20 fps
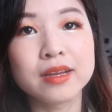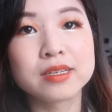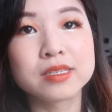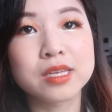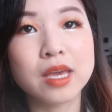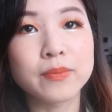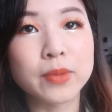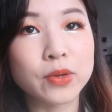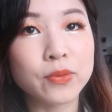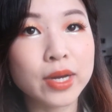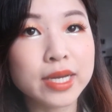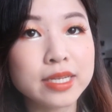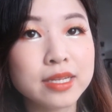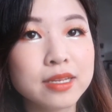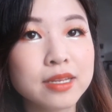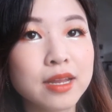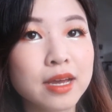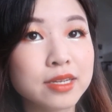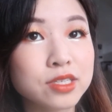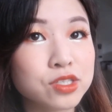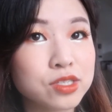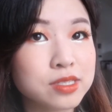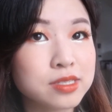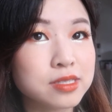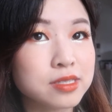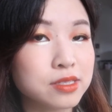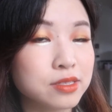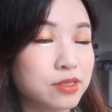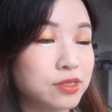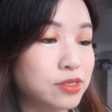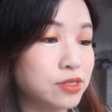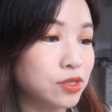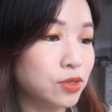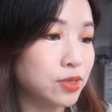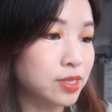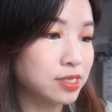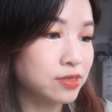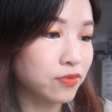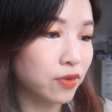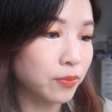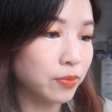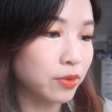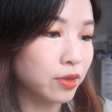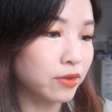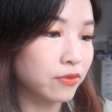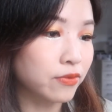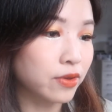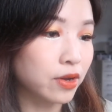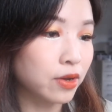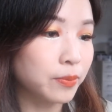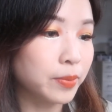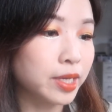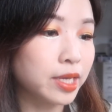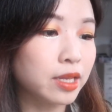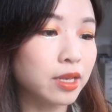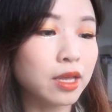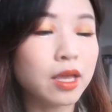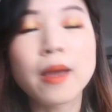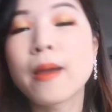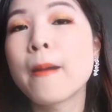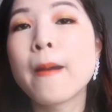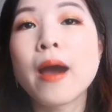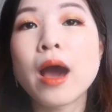Damn it, why didn't I just do this from the very beginning?